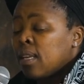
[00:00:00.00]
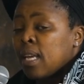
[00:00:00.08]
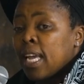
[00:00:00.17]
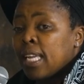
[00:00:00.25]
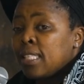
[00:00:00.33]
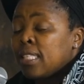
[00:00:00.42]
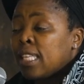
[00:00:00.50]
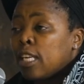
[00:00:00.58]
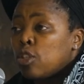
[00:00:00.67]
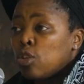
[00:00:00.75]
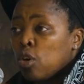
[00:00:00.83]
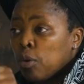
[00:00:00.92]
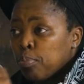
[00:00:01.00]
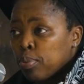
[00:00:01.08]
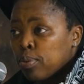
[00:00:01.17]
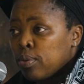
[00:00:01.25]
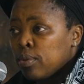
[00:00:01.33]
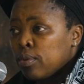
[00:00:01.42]
And the top
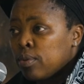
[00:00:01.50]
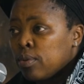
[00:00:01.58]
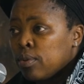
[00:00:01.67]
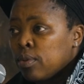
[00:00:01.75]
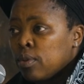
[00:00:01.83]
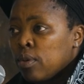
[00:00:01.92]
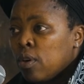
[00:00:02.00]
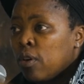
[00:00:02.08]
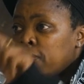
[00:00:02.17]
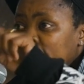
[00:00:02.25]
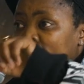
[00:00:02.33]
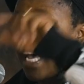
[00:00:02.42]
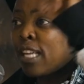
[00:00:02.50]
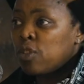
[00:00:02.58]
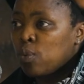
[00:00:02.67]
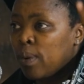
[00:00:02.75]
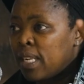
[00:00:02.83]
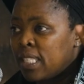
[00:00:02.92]
of the art
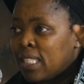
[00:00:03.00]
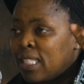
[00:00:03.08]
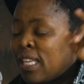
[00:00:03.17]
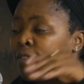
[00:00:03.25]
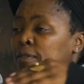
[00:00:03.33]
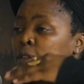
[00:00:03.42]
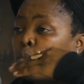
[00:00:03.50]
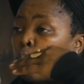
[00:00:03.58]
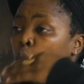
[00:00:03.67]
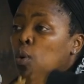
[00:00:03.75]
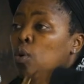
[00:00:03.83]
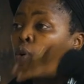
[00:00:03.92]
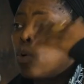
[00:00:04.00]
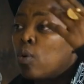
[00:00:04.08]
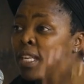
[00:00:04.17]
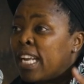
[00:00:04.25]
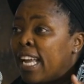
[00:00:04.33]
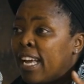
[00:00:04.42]
world is even more
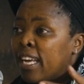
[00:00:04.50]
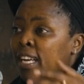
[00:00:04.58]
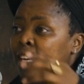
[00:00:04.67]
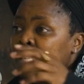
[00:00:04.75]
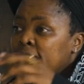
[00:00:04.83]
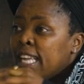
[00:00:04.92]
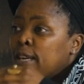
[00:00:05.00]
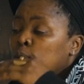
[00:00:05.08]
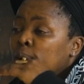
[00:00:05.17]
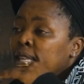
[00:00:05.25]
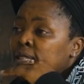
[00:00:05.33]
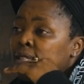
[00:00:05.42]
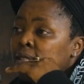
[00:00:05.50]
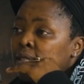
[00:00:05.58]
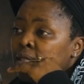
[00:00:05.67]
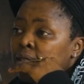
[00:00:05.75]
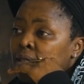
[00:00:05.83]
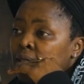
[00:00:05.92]
lonelier than what,
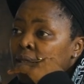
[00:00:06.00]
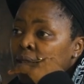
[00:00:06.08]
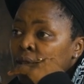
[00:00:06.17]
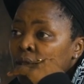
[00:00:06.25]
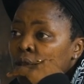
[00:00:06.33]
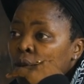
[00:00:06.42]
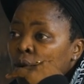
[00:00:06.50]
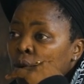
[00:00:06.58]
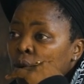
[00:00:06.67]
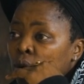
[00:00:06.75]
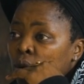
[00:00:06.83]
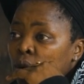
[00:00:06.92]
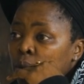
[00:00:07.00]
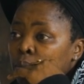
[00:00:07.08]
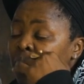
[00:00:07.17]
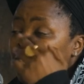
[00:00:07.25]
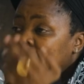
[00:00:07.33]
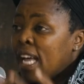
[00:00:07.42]
you know,
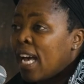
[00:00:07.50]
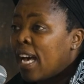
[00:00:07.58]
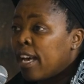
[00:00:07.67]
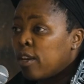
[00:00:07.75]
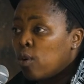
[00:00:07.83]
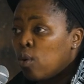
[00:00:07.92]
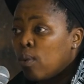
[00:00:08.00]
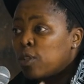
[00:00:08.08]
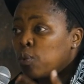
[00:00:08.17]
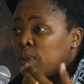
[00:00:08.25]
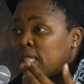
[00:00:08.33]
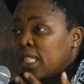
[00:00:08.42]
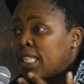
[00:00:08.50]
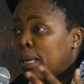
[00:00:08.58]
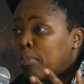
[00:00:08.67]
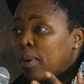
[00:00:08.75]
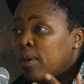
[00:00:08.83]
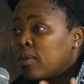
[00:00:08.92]
meets the eye or what we read
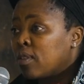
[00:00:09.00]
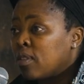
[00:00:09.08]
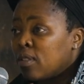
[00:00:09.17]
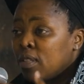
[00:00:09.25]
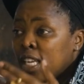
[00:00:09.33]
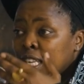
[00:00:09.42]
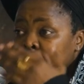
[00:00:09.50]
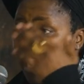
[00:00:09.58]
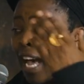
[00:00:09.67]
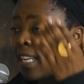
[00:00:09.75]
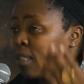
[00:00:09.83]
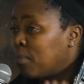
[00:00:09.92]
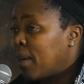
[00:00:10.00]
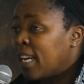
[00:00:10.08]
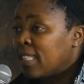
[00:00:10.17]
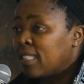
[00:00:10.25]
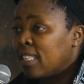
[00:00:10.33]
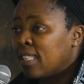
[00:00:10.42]
about in art
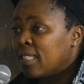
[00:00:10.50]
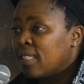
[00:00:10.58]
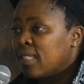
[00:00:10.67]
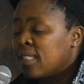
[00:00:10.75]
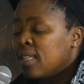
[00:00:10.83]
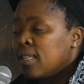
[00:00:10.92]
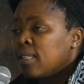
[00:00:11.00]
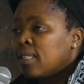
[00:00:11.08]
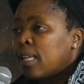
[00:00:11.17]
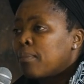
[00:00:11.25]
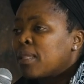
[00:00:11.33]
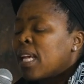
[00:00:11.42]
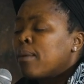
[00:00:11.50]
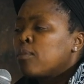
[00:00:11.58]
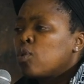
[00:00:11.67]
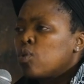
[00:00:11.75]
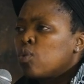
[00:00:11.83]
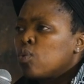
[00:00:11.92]
magazines.
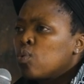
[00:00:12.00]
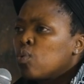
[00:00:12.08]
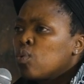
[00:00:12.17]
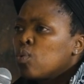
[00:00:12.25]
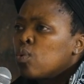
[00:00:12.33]
Sometimes you